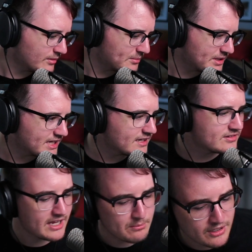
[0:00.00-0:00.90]
you want me to get
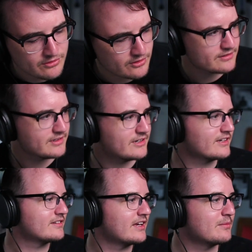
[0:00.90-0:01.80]
a tape measure?
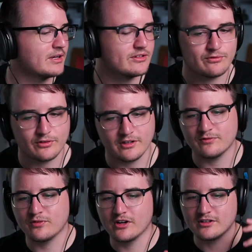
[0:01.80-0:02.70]
I'll get a tape measure
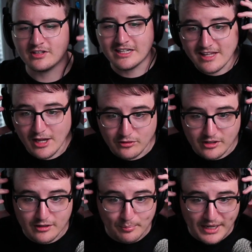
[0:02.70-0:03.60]
for for
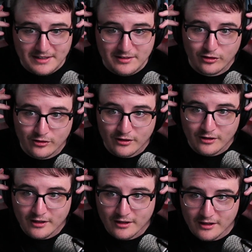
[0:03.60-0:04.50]
10,000
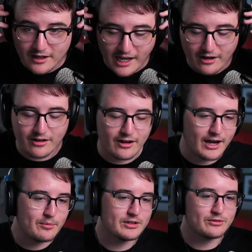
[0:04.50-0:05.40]
bits. I don't know
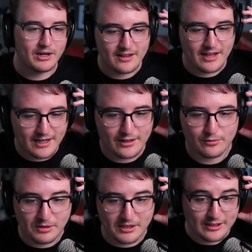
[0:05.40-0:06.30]
how much money that
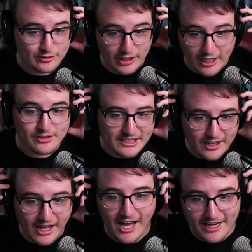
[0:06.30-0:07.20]
is, but that sounds like
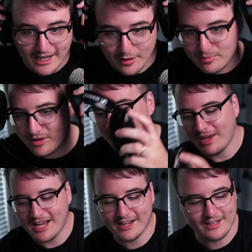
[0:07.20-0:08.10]
a lot. I'll be
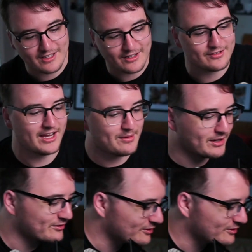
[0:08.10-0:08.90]
right back and get a tape